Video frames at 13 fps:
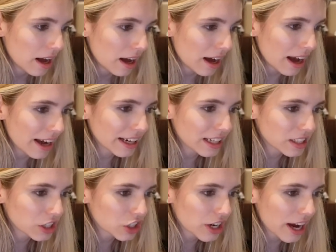I guess
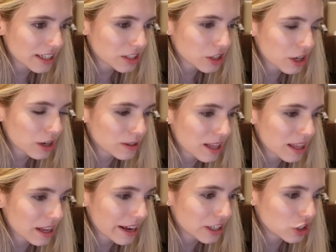that she has to go
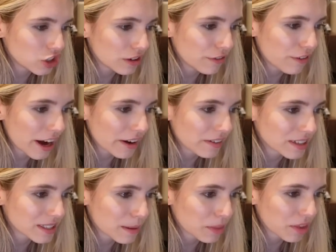something like g5 or
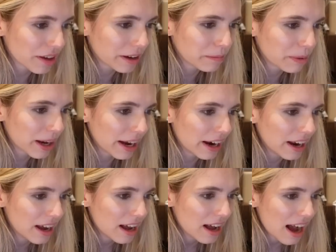something, but
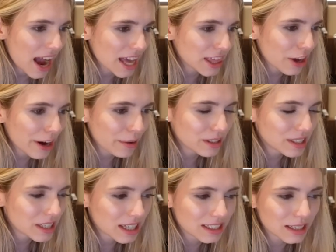I thought I was
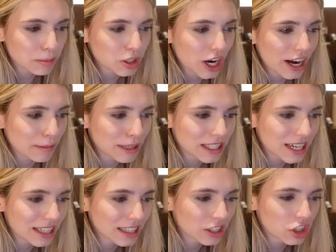seeing some checkmates.
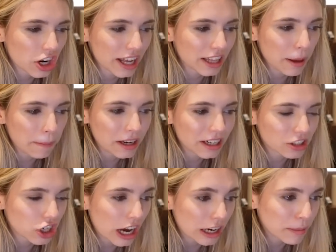Like, this is gonna end up being a
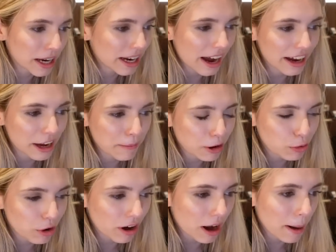checkmate. I have my
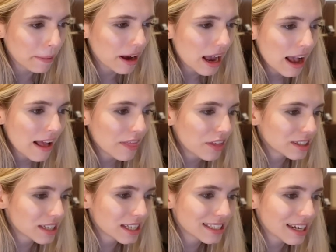rook up.
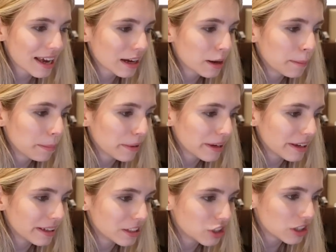This is like
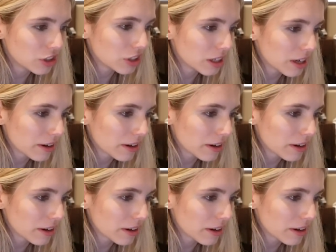completely GG.